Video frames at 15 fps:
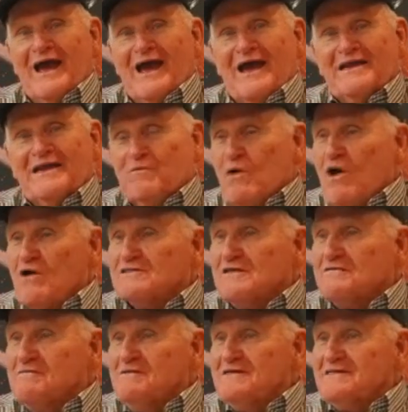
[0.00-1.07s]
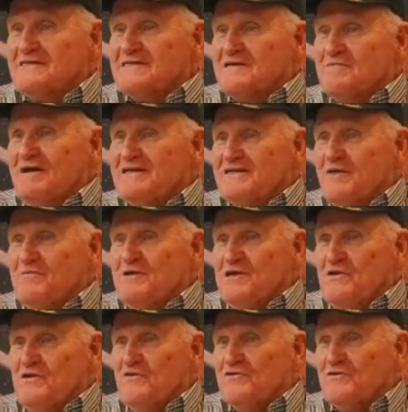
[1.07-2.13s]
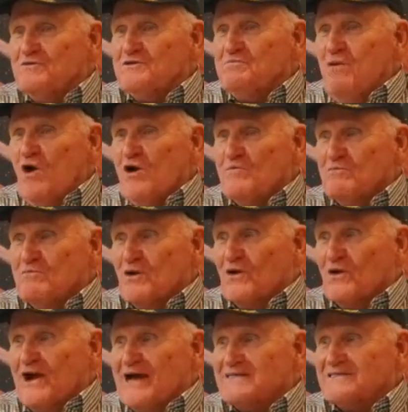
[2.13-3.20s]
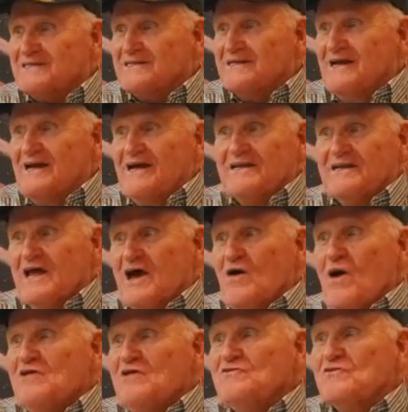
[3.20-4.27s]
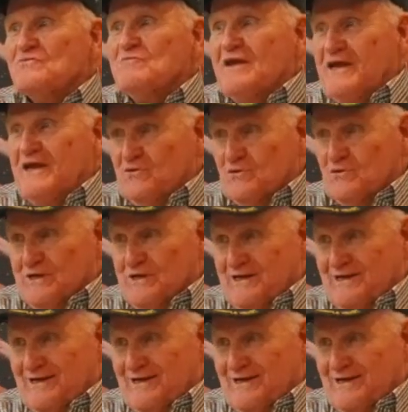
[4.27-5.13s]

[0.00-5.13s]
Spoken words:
And he walks up to me and said, "Somebody told me you were from Spartanburg." I said, "No, I was from Inouye."